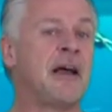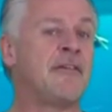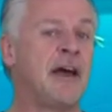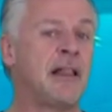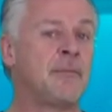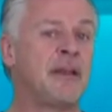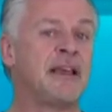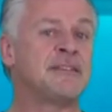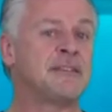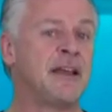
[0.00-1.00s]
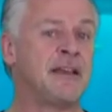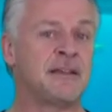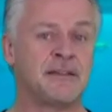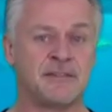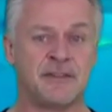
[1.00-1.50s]
of halibut has
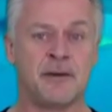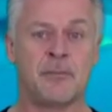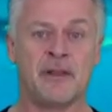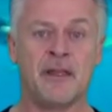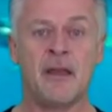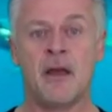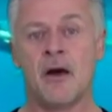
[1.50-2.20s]
tightened considerably